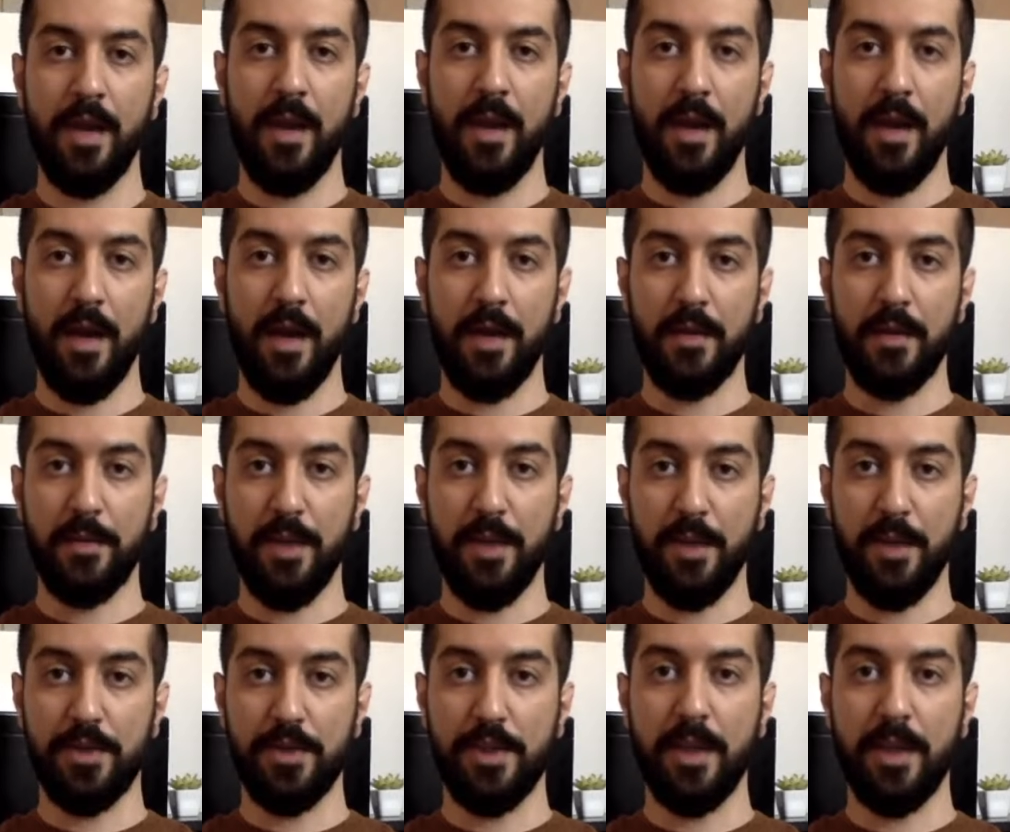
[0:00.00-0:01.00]
and a
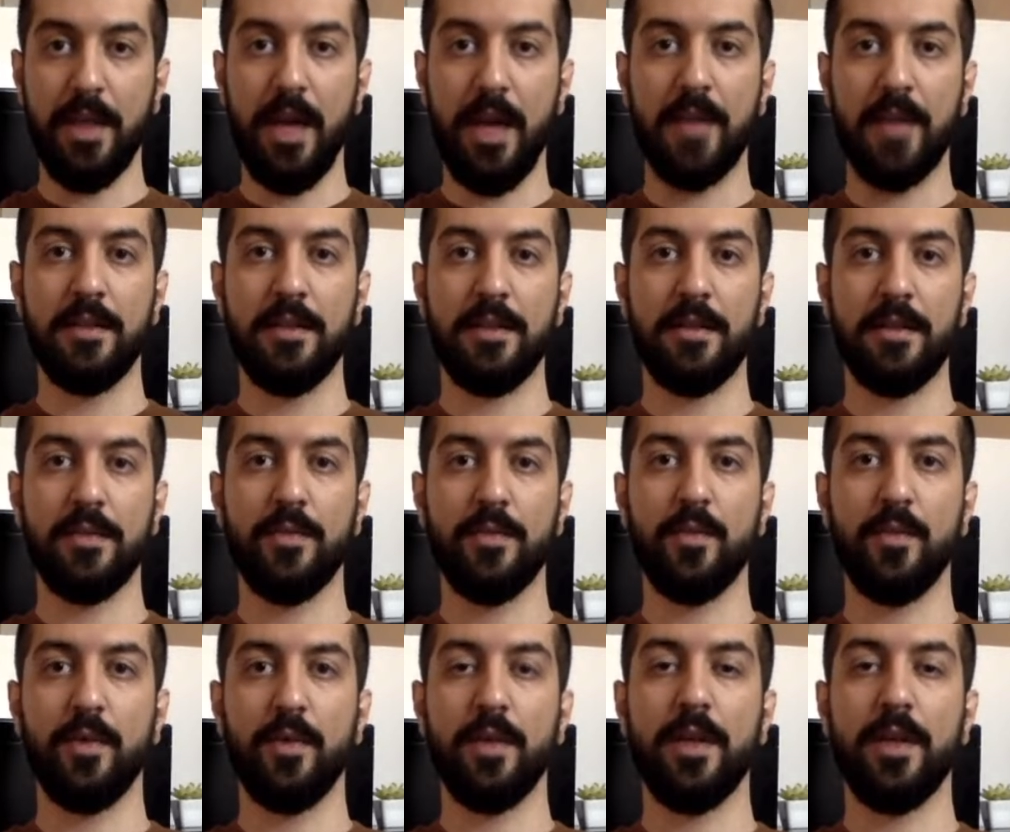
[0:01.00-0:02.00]
PhD candidate
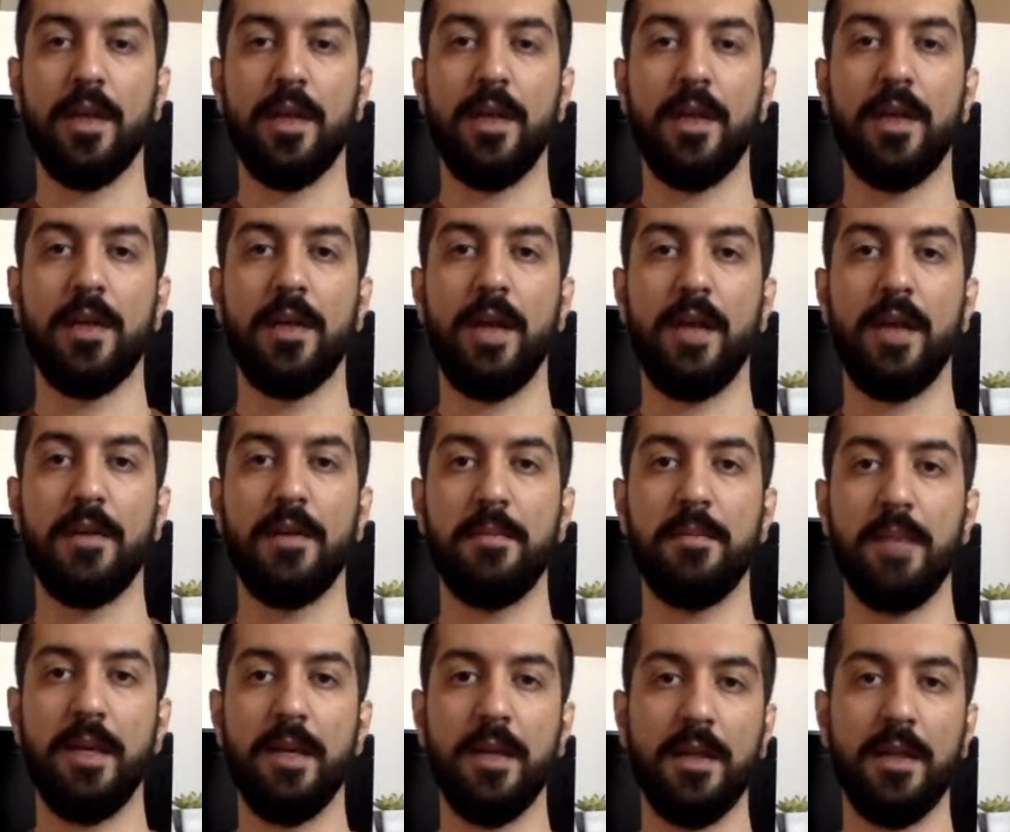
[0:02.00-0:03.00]
working at the
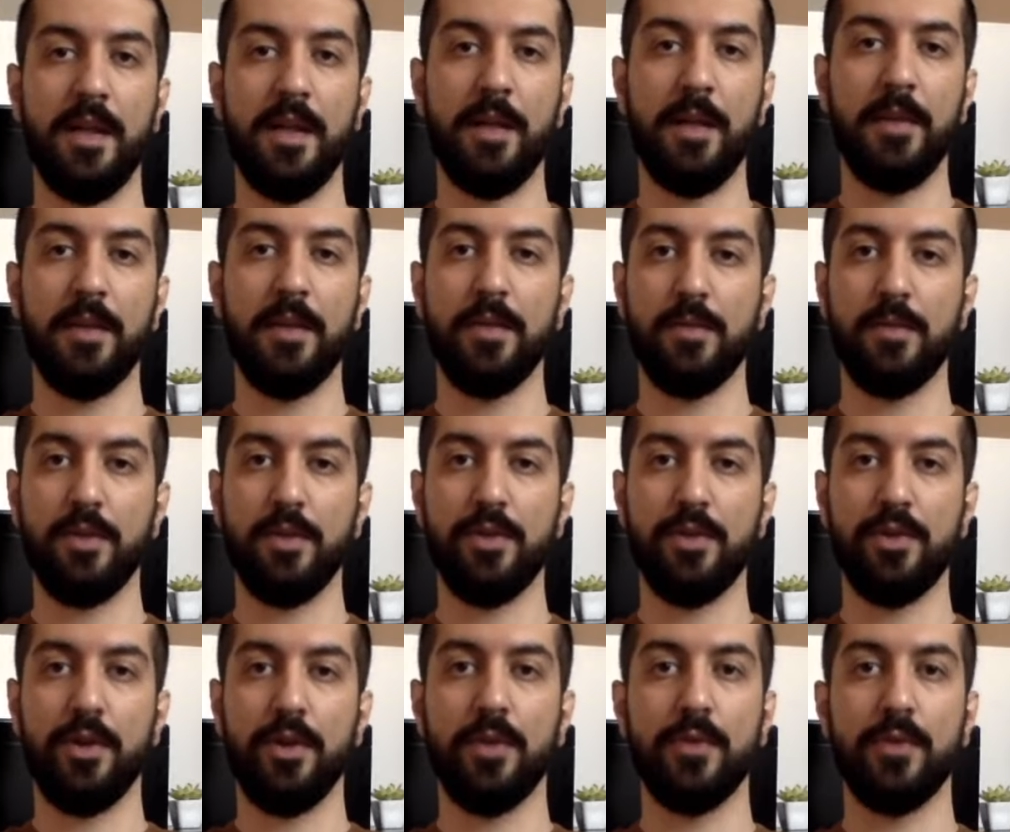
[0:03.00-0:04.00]
MICA lab at the
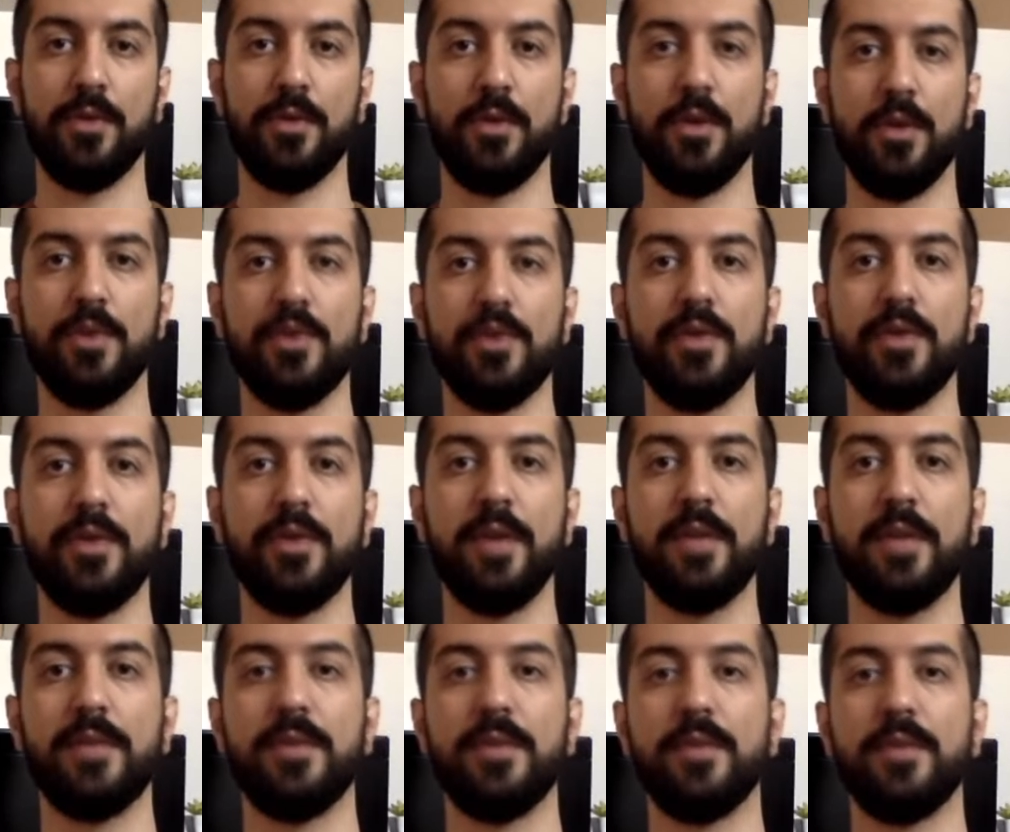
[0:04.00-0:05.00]
Montreal Neurological
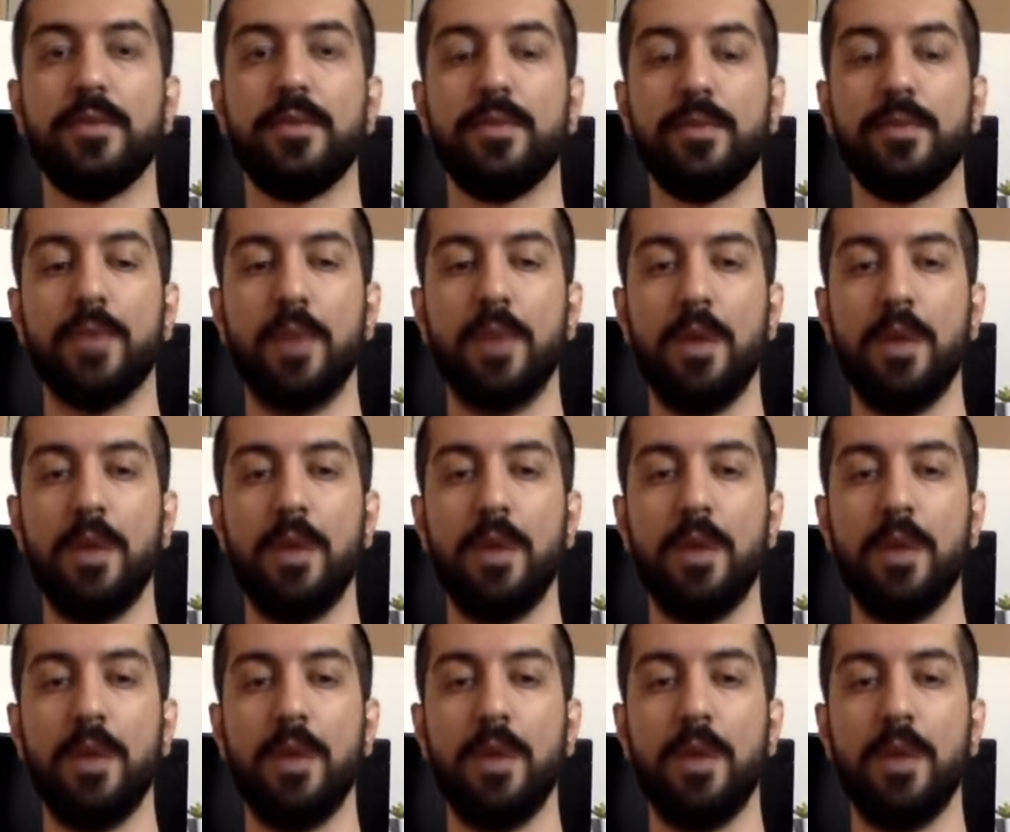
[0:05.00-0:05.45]
Institute.